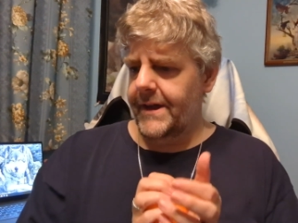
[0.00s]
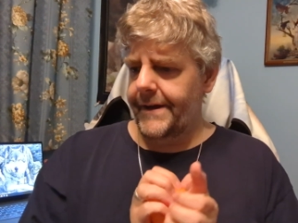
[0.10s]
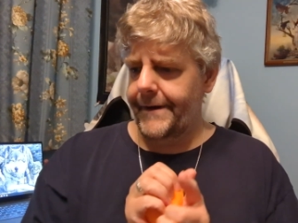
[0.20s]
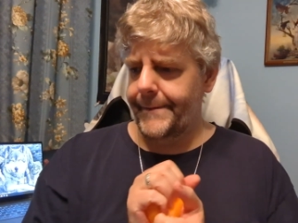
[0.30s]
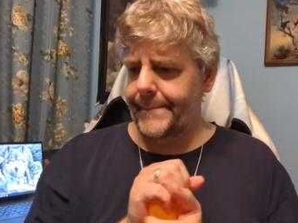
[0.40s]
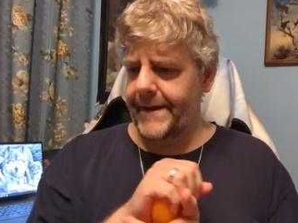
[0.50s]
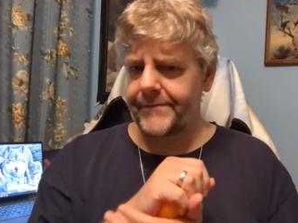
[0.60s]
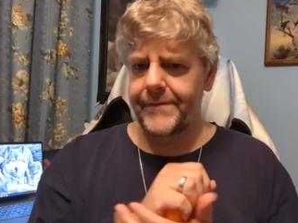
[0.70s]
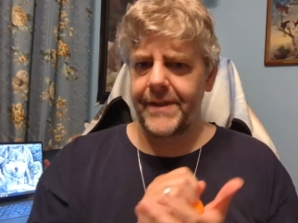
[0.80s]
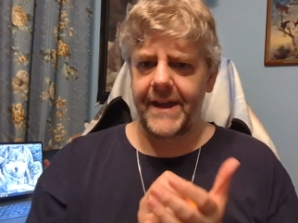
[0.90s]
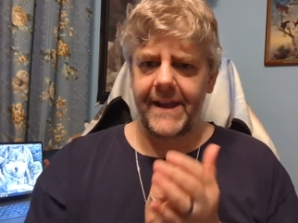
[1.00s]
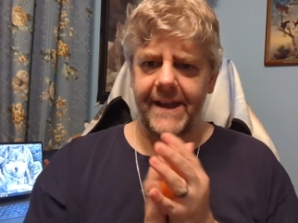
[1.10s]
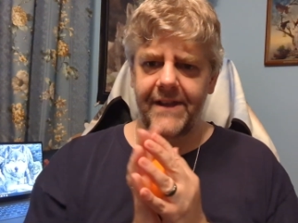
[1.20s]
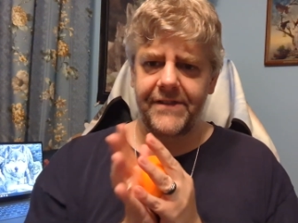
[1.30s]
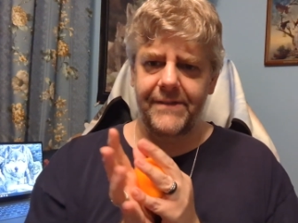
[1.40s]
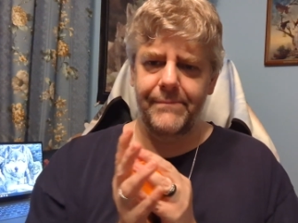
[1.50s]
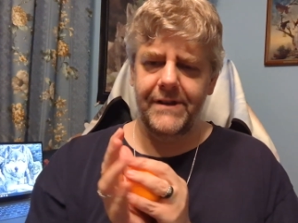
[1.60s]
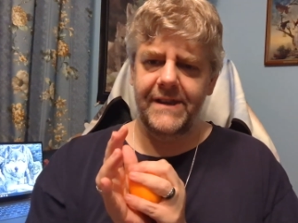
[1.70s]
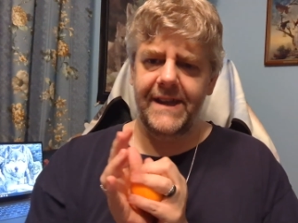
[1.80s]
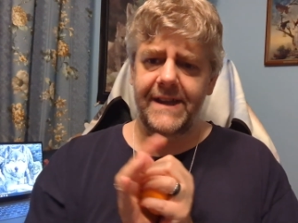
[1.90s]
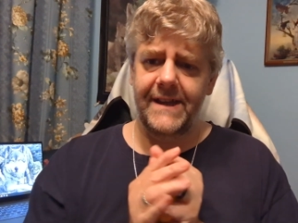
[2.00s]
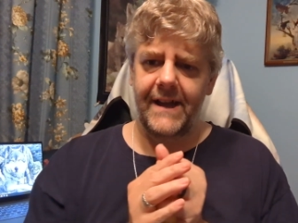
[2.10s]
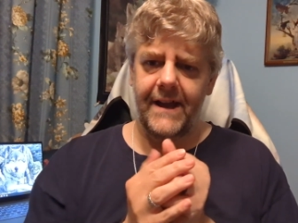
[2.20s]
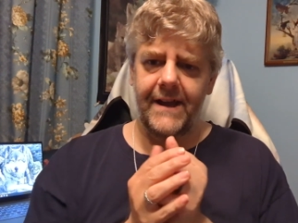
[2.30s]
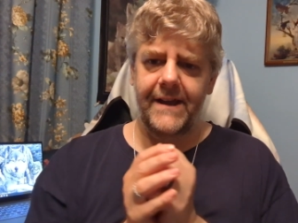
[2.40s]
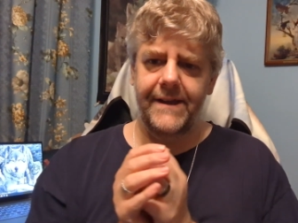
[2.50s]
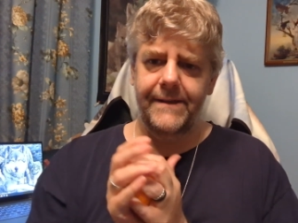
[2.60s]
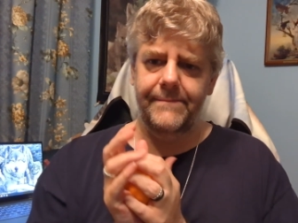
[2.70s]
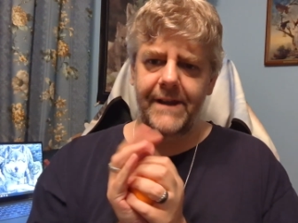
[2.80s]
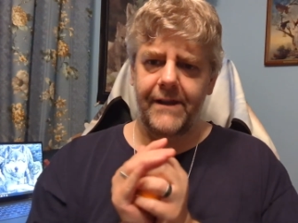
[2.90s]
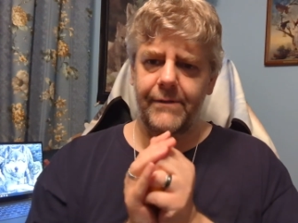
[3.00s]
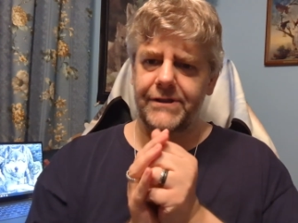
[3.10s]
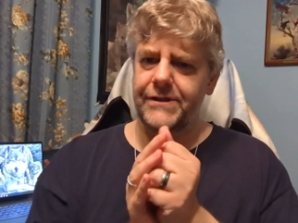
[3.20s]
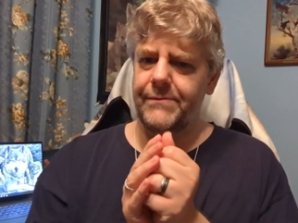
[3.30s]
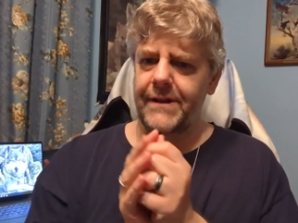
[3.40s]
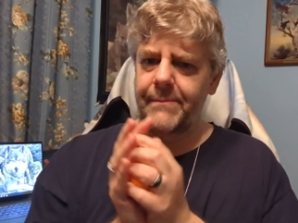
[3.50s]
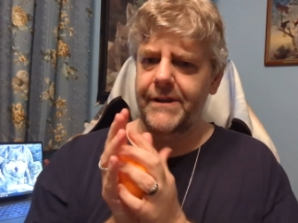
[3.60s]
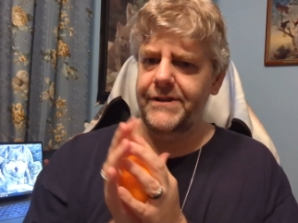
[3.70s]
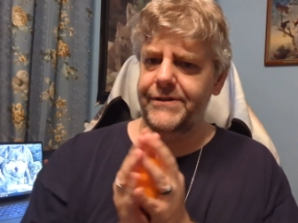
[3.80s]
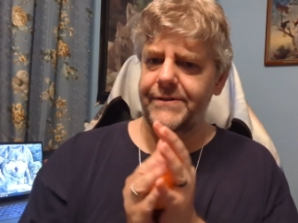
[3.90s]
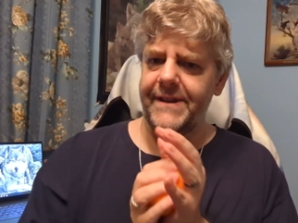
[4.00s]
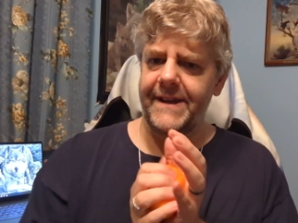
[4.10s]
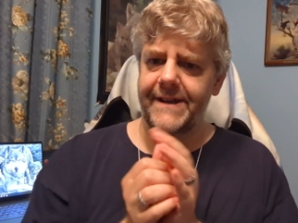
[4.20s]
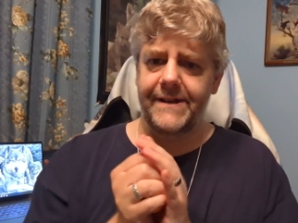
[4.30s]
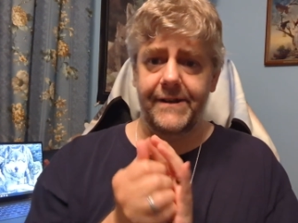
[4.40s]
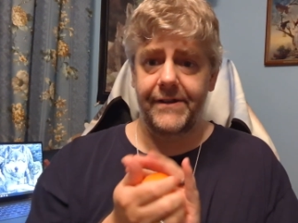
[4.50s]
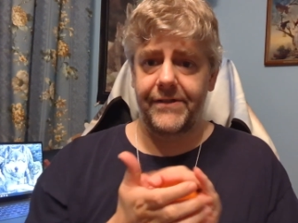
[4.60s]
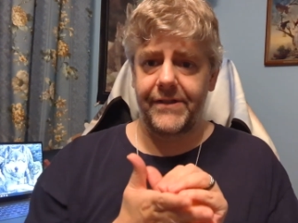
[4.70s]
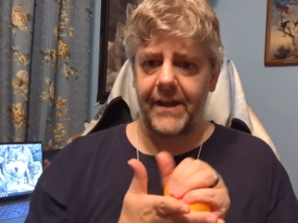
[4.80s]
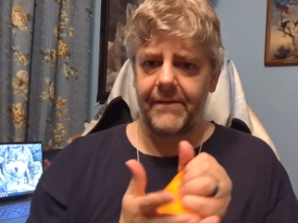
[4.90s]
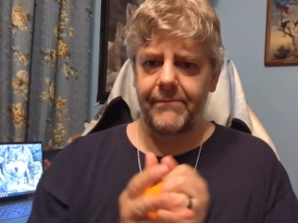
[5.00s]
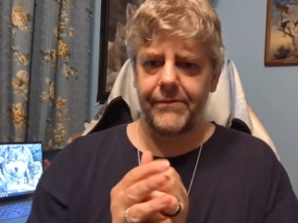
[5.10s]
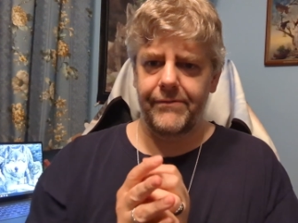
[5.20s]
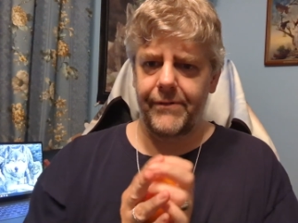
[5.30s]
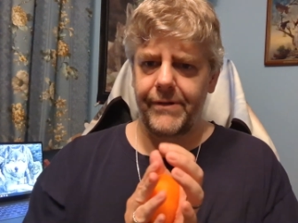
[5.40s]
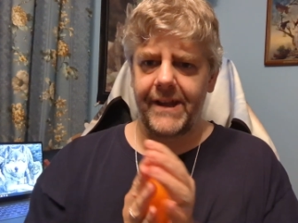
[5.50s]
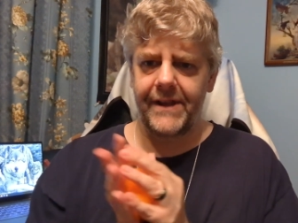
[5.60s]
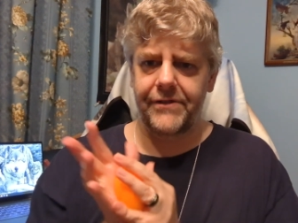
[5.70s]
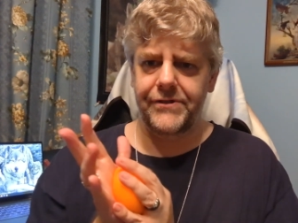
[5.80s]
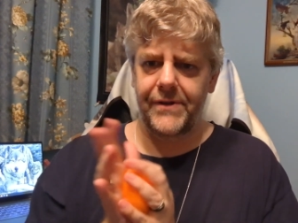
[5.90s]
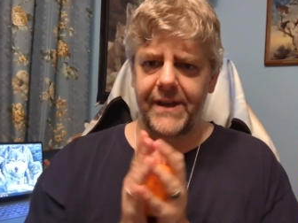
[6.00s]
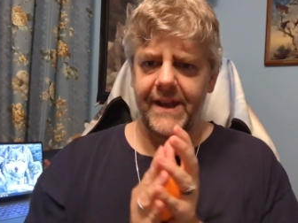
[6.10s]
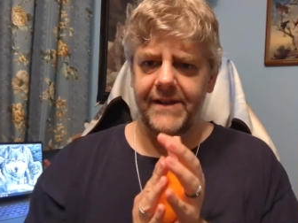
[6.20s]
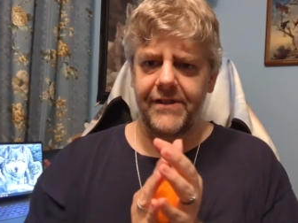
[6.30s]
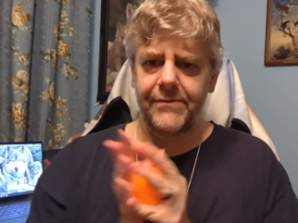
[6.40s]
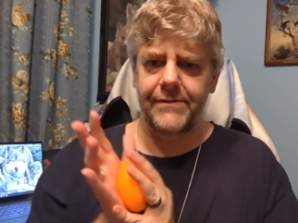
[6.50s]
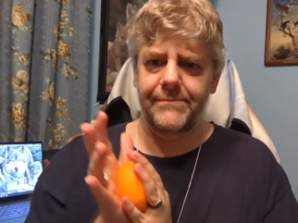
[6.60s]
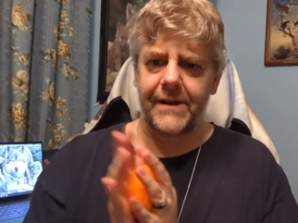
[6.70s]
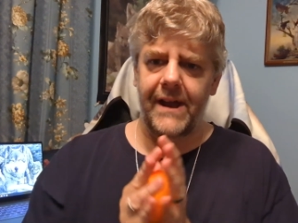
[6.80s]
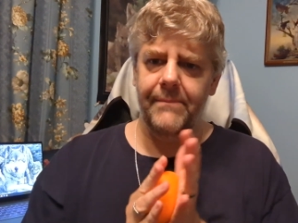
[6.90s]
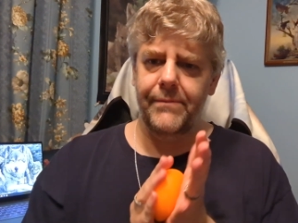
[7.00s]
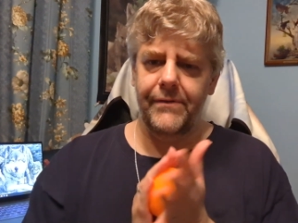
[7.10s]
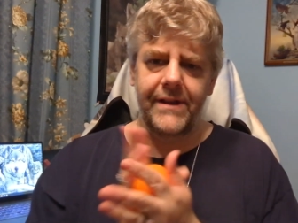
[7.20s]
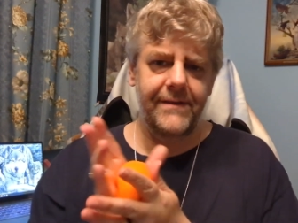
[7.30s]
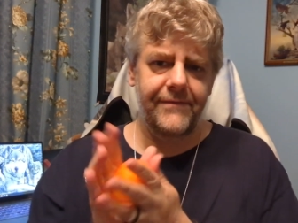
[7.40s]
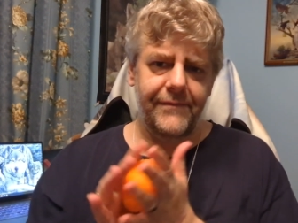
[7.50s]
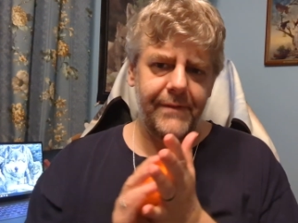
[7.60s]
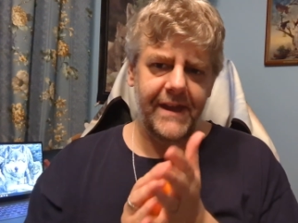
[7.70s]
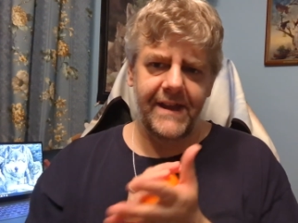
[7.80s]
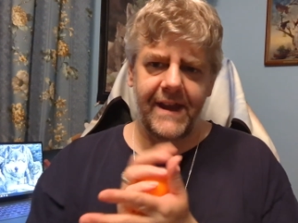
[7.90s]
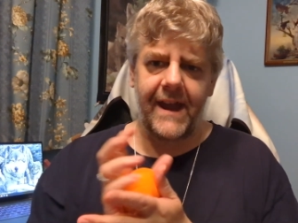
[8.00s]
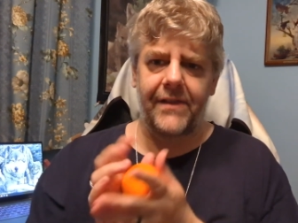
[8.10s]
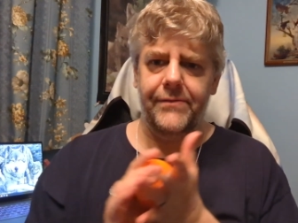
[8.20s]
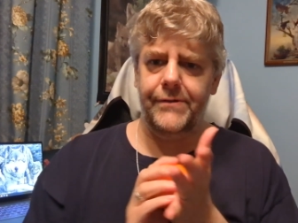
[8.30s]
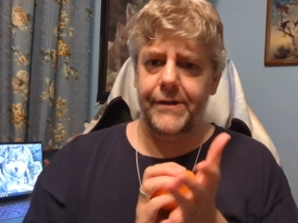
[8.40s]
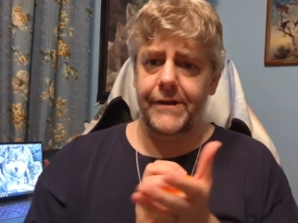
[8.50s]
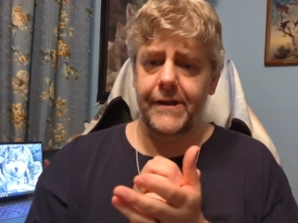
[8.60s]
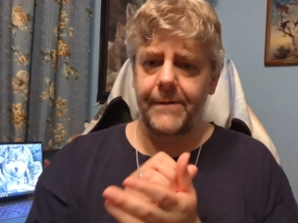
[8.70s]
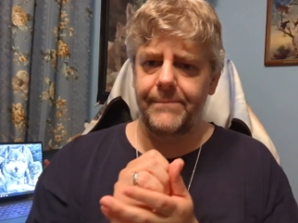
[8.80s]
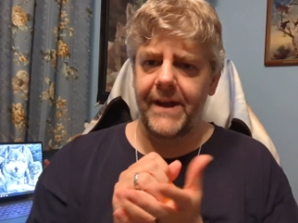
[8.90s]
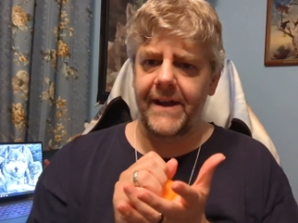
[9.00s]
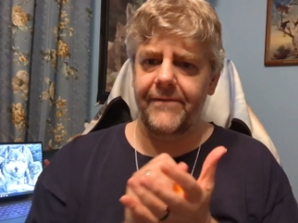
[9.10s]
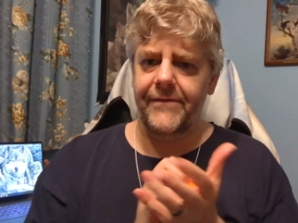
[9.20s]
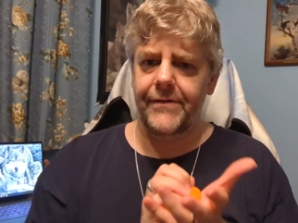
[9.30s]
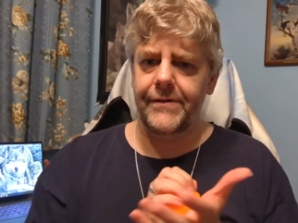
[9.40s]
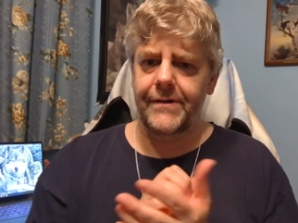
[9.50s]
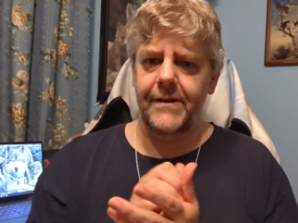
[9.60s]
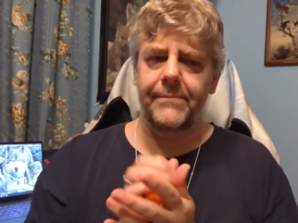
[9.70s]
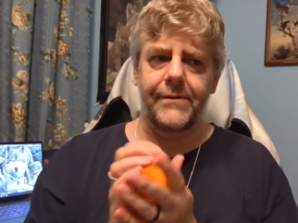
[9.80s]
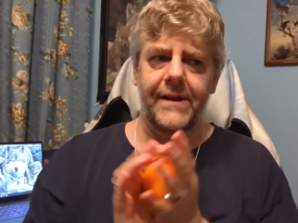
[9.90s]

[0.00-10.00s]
Um, after that, I guess on Monday, I'm not quite sure what I'm going to do yet because I was really concentrating on this one, but I believe May and Catherine are going to come back for number